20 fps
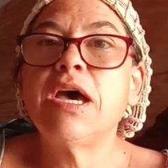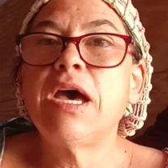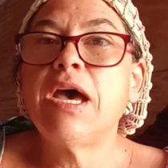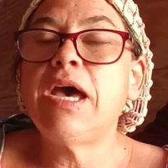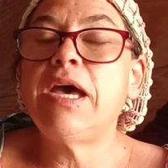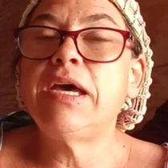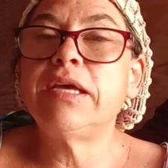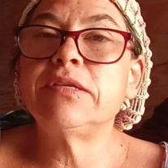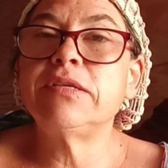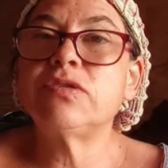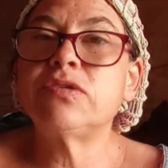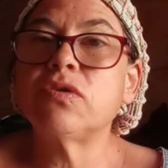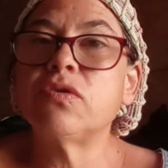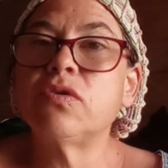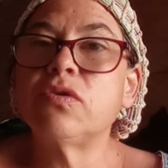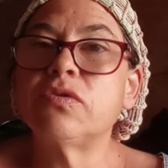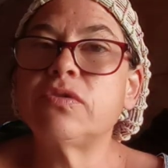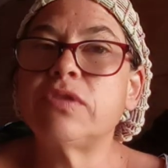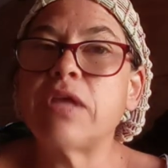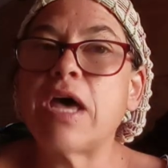And
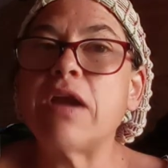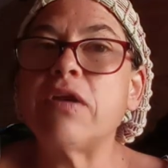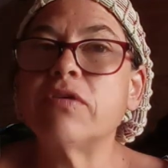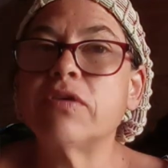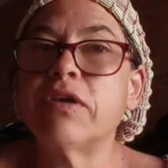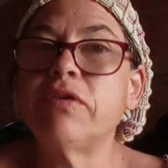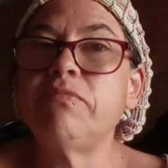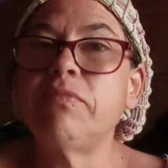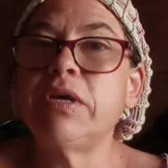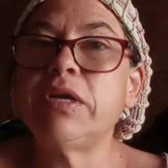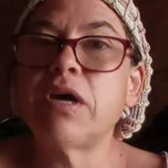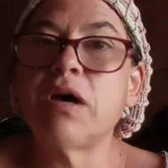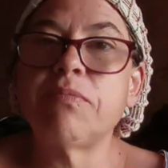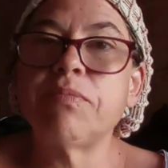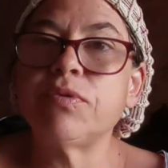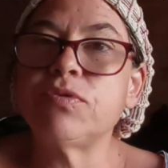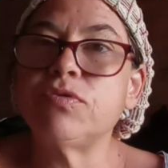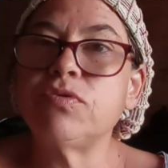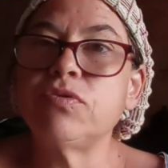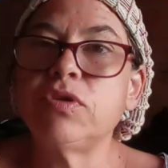so that'll give me an
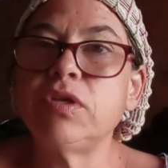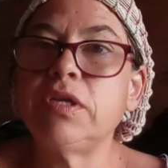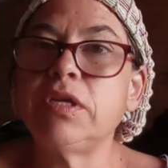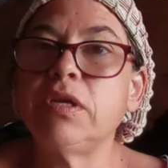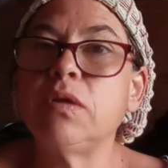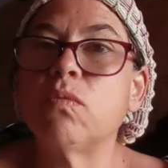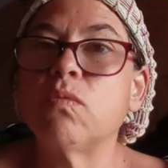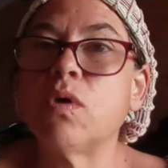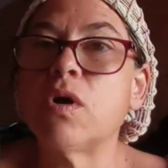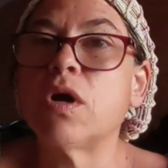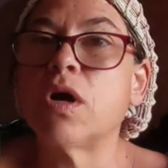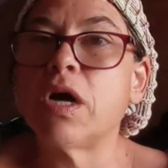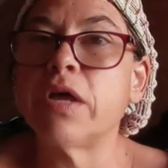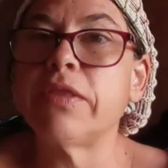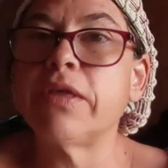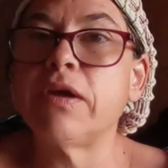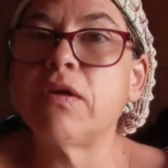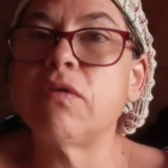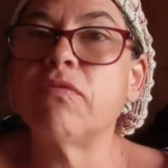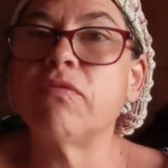opportunity to work
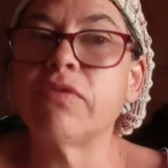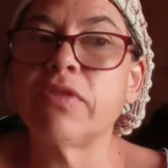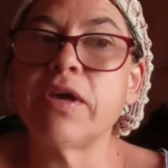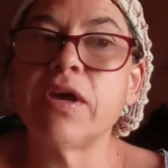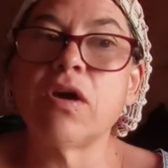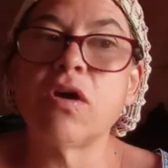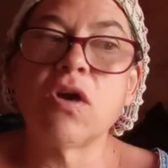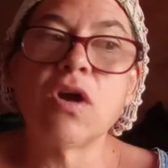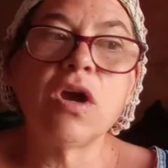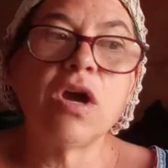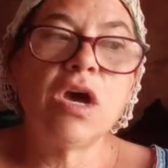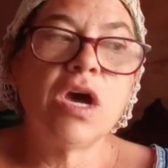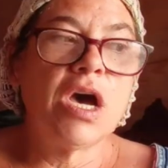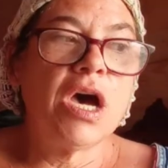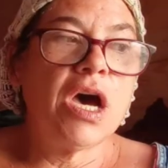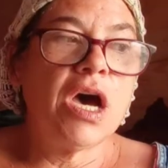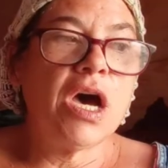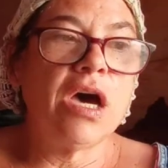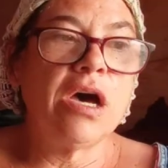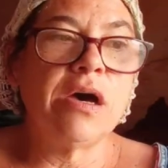on that over there.
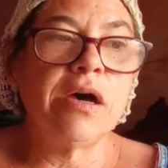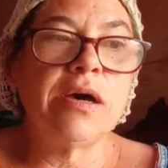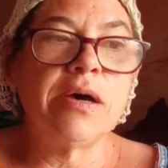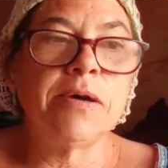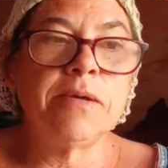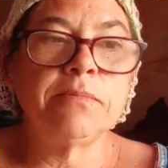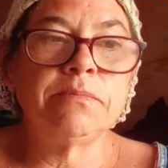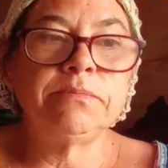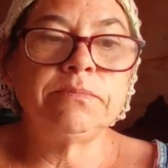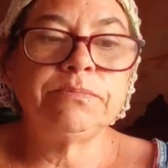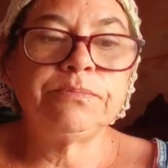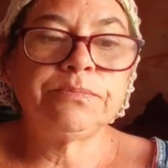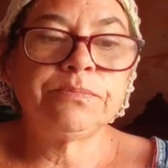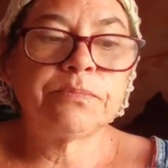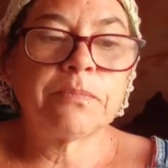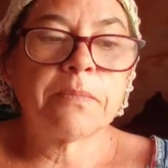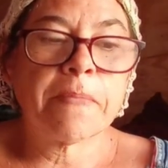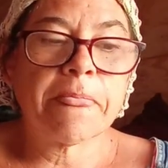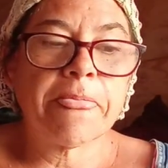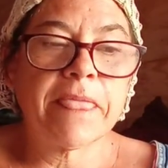Um,
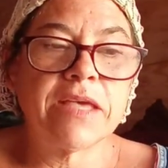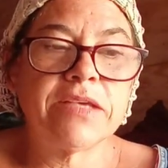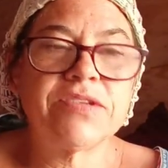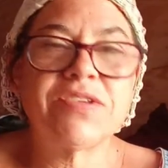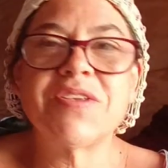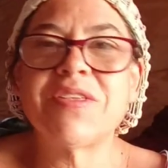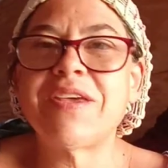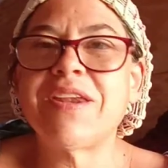so then